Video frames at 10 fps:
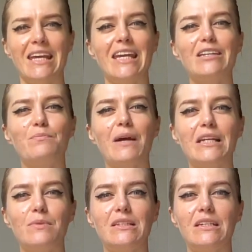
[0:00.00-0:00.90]
It
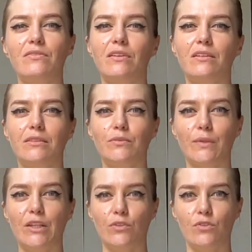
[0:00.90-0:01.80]
might be difficult
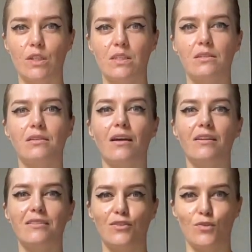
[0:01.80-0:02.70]
when you're just
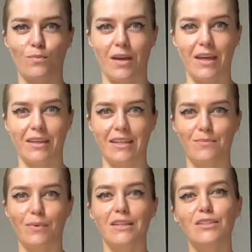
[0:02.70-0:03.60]
starting to make it,
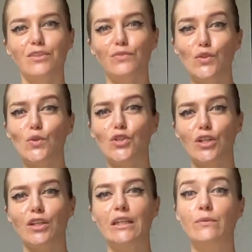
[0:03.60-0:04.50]
but in the
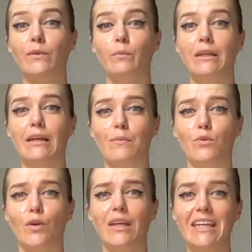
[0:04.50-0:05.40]
future it will become
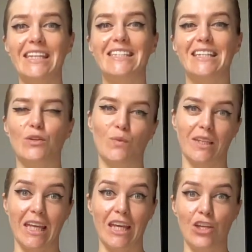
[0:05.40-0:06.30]
more easier
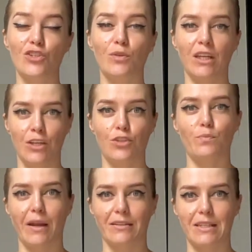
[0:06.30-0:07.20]
with each
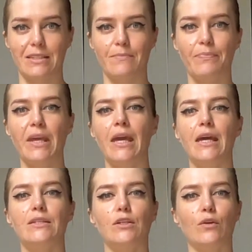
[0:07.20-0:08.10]
practice.
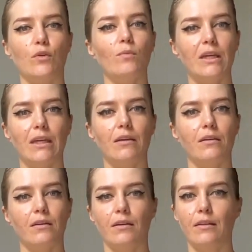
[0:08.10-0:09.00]
So you may
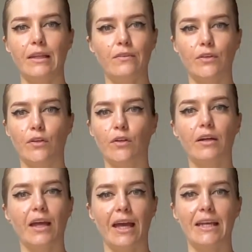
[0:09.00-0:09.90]
leave your
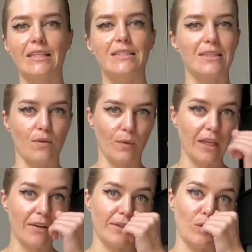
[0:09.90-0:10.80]
hands
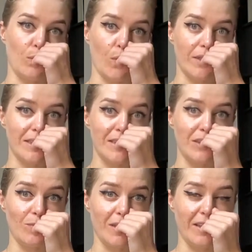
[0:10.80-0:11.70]
wherever you want.
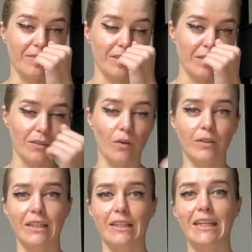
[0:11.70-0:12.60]
You may leave them
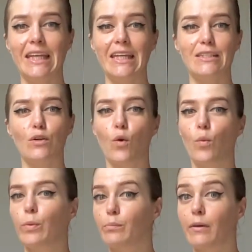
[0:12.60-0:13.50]
on the knees,
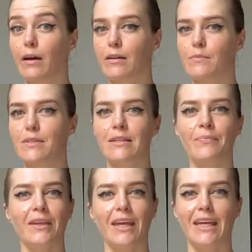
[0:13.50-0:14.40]
open palms.
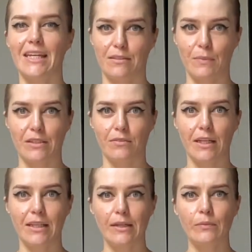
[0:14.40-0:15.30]
It doesn't matter
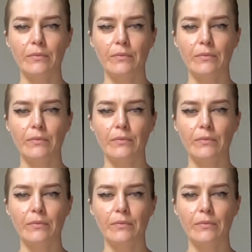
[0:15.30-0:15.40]
right now.